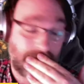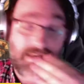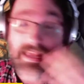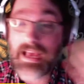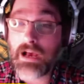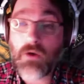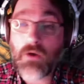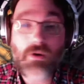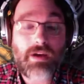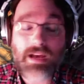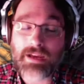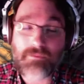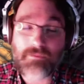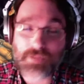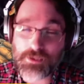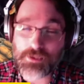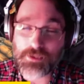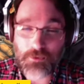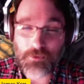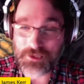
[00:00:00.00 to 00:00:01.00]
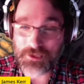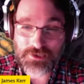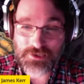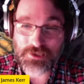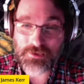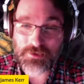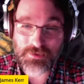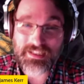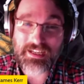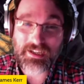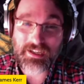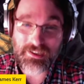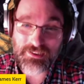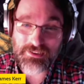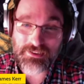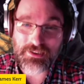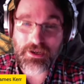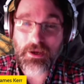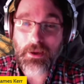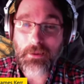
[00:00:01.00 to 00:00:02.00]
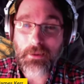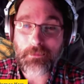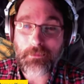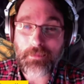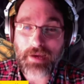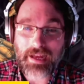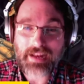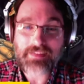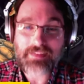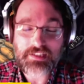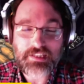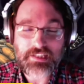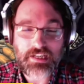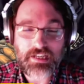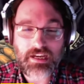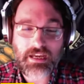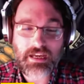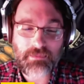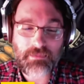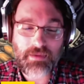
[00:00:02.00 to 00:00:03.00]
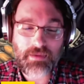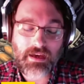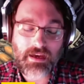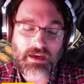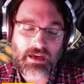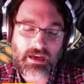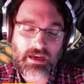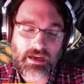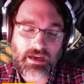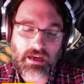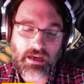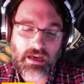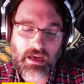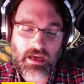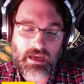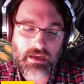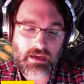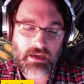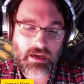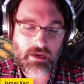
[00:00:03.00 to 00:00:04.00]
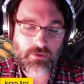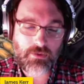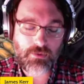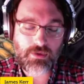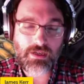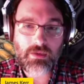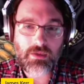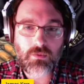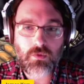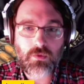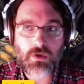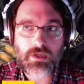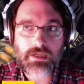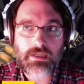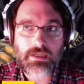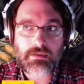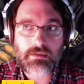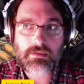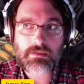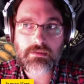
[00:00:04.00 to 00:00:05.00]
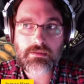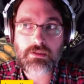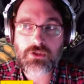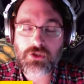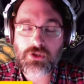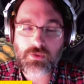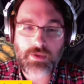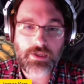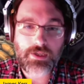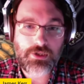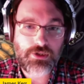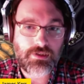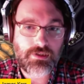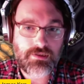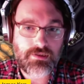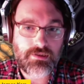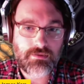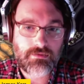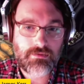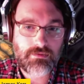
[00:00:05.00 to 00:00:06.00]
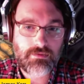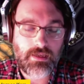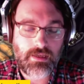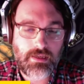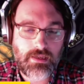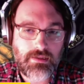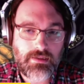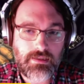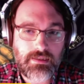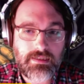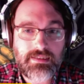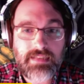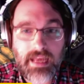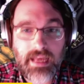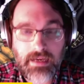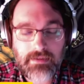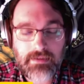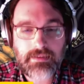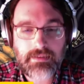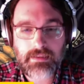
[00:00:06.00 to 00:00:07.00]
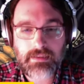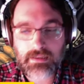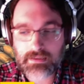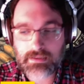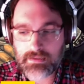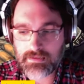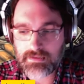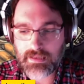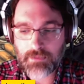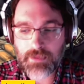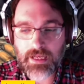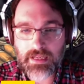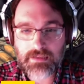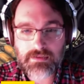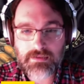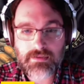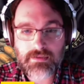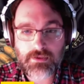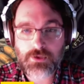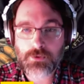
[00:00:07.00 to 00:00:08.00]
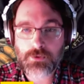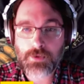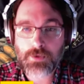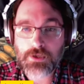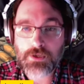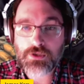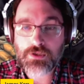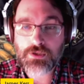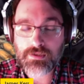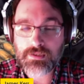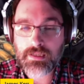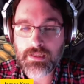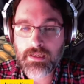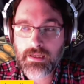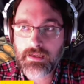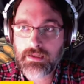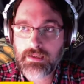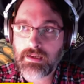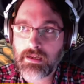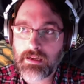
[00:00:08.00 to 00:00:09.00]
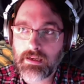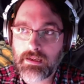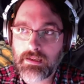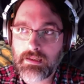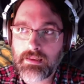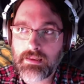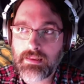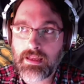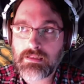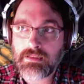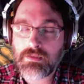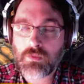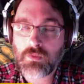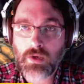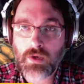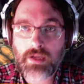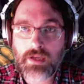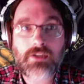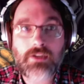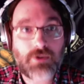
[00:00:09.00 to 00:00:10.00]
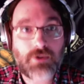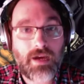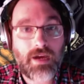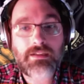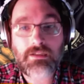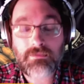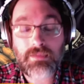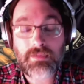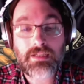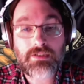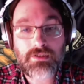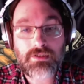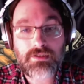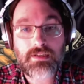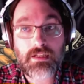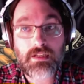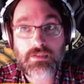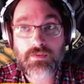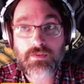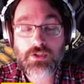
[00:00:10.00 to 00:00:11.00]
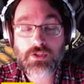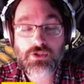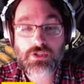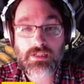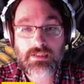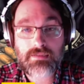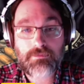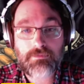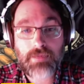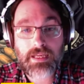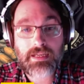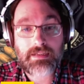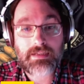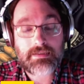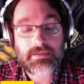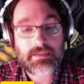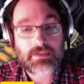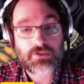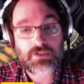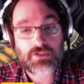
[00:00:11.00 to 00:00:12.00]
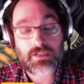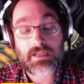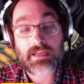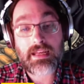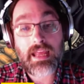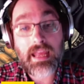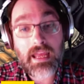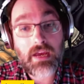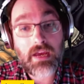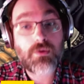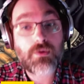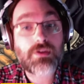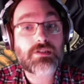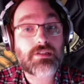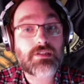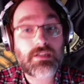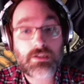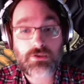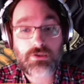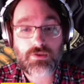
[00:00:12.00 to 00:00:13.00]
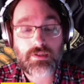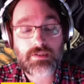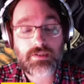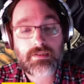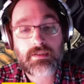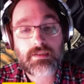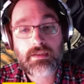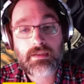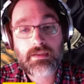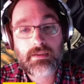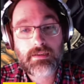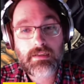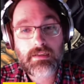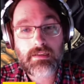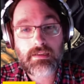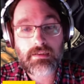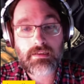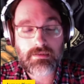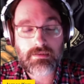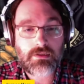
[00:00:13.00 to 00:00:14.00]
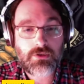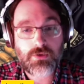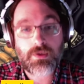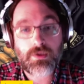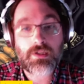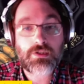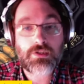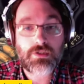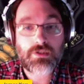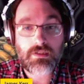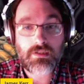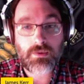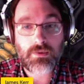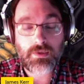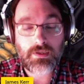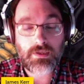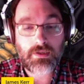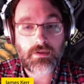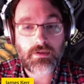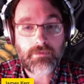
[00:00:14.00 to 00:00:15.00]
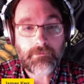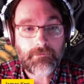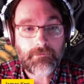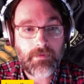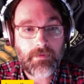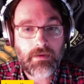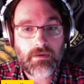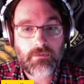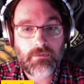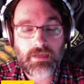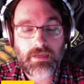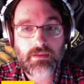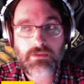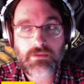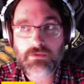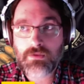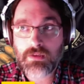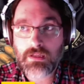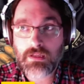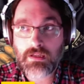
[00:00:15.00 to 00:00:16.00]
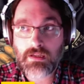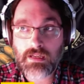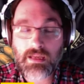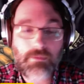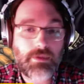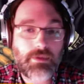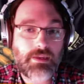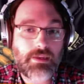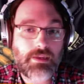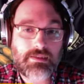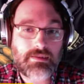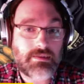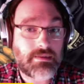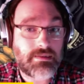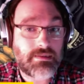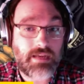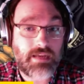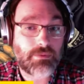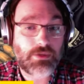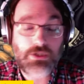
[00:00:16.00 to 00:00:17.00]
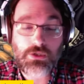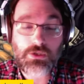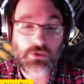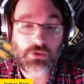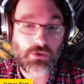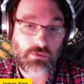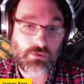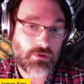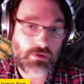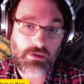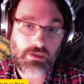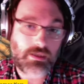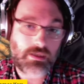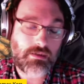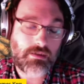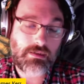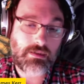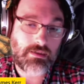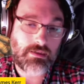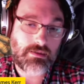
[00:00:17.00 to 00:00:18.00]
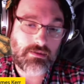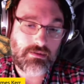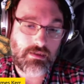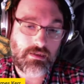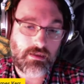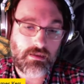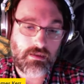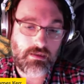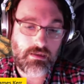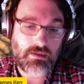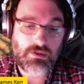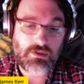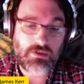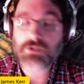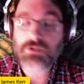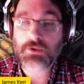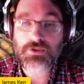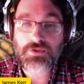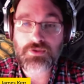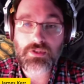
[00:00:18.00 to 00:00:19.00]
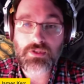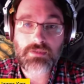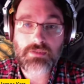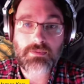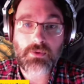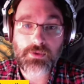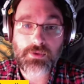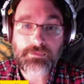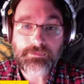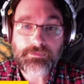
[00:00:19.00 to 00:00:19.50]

now I'm much more concerned with character, but at the time, uh, I, I really wanted situations and to dissect and disseminate situations. Uh, and that's what attracted me to science fiction is because there's an inherent interest in the situation that's going on, be it through the dilemma that's established or the world that is uh, that you're supposed to explore.